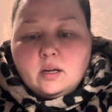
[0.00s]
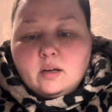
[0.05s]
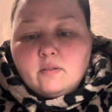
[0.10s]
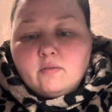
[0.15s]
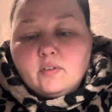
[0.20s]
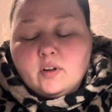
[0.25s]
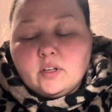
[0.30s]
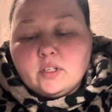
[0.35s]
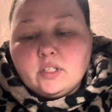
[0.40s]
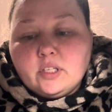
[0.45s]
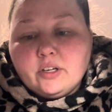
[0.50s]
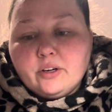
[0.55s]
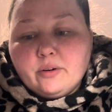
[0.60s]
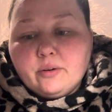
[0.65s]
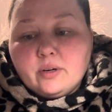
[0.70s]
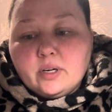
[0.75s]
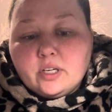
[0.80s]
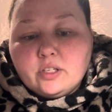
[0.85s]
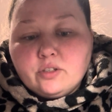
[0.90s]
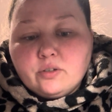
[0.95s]
Voluntary
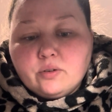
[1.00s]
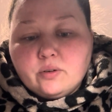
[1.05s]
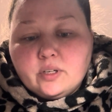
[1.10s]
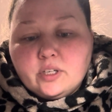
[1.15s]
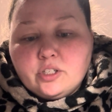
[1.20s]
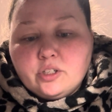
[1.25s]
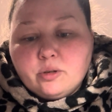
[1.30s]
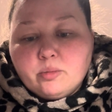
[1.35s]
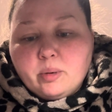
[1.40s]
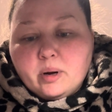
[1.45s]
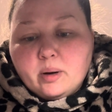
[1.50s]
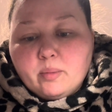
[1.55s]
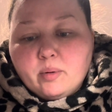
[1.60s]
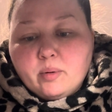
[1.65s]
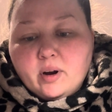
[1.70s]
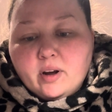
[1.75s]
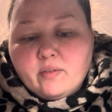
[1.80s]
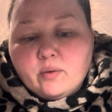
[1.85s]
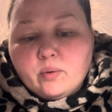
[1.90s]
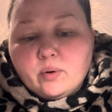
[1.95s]
credential issued by a
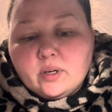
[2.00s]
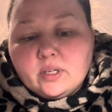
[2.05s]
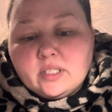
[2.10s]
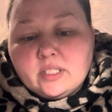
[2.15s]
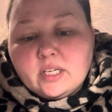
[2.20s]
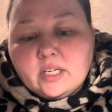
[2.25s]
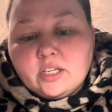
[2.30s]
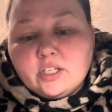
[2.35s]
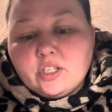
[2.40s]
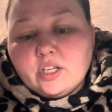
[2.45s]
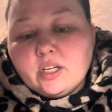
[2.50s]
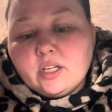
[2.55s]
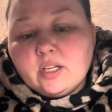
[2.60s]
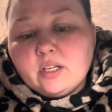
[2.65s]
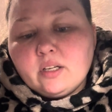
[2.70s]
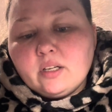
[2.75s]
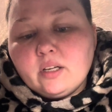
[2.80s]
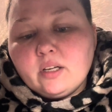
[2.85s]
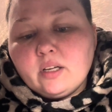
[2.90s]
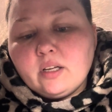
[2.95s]
private
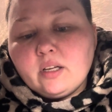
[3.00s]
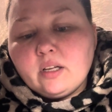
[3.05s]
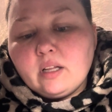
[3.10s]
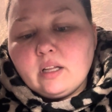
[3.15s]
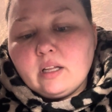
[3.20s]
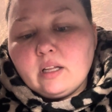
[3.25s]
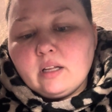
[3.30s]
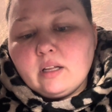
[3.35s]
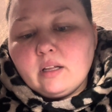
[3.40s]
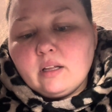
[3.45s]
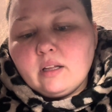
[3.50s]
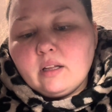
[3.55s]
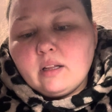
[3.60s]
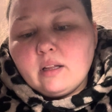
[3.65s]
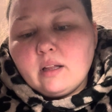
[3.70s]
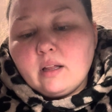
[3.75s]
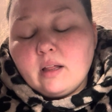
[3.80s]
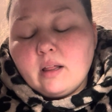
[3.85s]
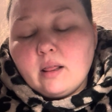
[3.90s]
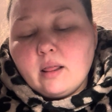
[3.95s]
organization.
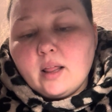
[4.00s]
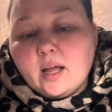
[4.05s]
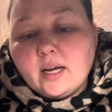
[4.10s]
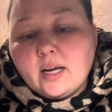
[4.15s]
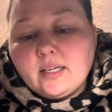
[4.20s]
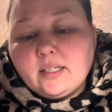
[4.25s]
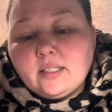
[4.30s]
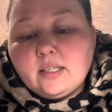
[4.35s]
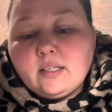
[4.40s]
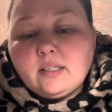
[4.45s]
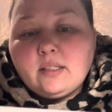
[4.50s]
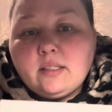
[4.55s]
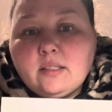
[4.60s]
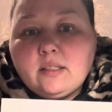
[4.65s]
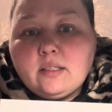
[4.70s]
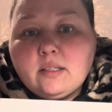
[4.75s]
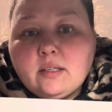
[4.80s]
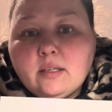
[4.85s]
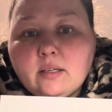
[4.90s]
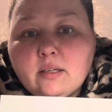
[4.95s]

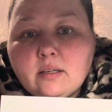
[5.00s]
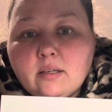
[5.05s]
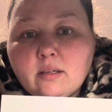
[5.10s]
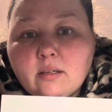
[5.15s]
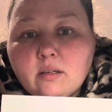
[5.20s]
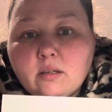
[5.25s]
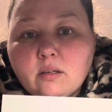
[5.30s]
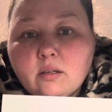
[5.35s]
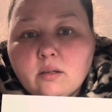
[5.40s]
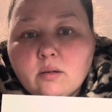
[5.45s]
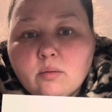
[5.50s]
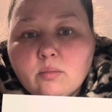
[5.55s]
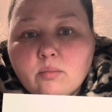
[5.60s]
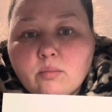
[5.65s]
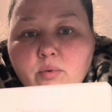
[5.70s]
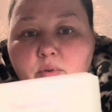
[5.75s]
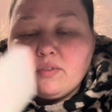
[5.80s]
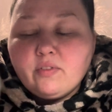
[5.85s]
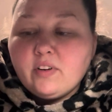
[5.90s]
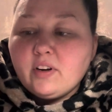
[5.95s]
License.
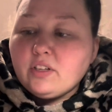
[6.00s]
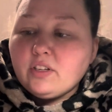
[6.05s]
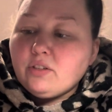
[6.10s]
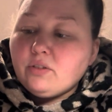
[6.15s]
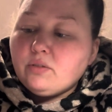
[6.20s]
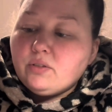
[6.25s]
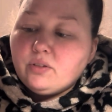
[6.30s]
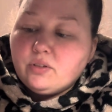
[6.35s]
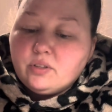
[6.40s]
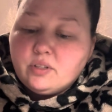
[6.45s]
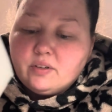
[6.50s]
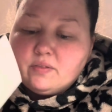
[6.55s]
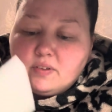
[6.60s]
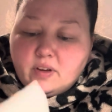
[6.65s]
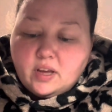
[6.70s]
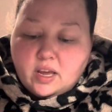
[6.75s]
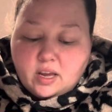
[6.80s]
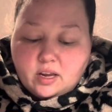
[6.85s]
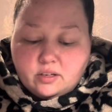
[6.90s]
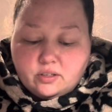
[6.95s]
Professional
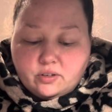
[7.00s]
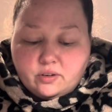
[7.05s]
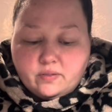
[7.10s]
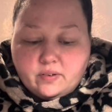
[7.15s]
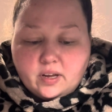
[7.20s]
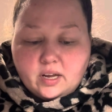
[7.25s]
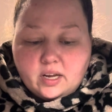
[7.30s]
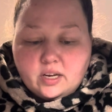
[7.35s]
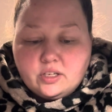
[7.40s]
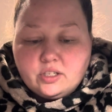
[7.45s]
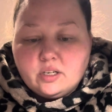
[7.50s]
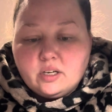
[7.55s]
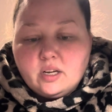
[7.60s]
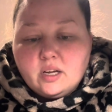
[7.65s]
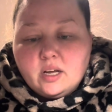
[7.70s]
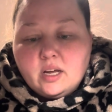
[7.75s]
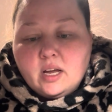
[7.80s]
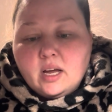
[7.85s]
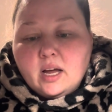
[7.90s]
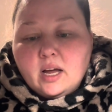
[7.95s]
certification.
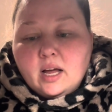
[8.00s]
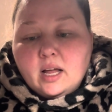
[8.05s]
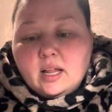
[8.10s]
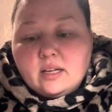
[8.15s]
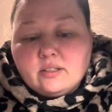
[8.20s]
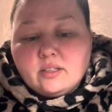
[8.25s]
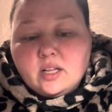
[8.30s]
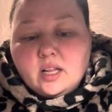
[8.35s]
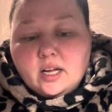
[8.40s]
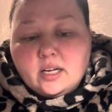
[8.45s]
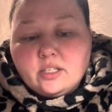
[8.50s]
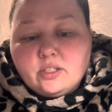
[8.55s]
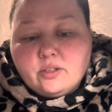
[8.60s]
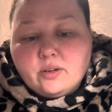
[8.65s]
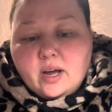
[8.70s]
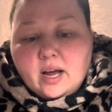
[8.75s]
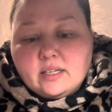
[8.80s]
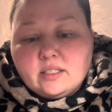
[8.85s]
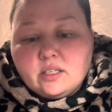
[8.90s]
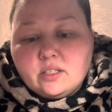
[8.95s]
Allows a client to
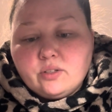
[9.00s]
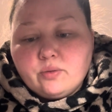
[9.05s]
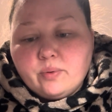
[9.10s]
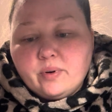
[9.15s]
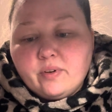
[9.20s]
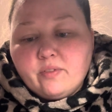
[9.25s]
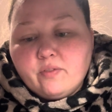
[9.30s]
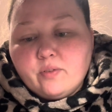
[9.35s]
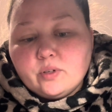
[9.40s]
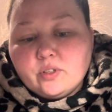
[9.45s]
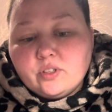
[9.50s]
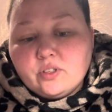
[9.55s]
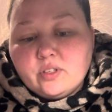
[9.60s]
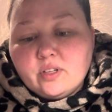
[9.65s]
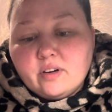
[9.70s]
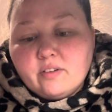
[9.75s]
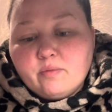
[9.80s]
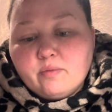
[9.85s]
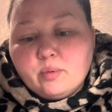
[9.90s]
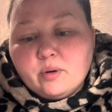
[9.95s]
access the reinforcers
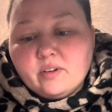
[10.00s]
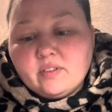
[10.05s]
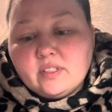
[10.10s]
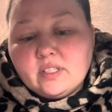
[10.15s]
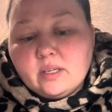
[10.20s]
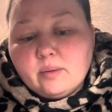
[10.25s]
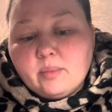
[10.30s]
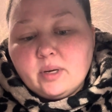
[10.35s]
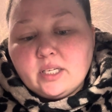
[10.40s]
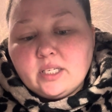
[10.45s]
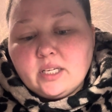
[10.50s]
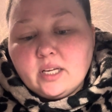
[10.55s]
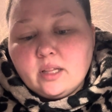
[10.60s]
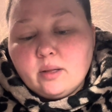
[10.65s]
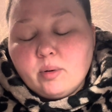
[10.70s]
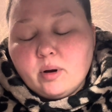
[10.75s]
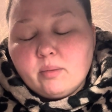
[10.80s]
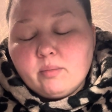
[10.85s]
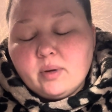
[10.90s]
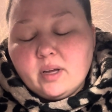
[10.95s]
that have previously maintained the
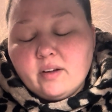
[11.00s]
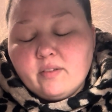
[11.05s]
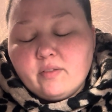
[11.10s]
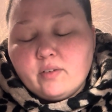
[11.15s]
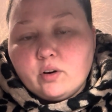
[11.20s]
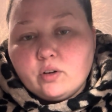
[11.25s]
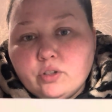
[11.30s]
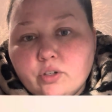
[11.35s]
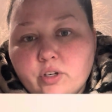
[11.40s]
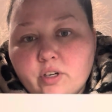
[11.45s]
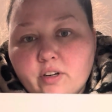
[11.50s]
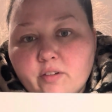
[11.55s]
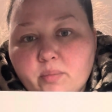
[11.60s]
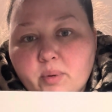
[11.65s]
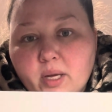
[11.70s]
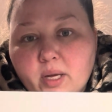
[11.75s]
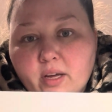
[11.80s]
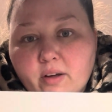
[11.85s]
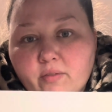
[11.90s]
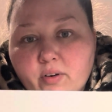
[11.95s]
problem behavior. Alternative
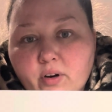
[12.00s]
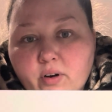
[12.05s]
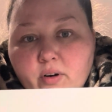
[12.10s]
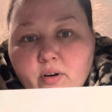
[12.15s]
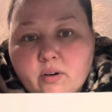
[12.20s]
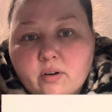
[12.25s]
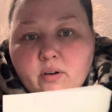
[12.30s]
behavior.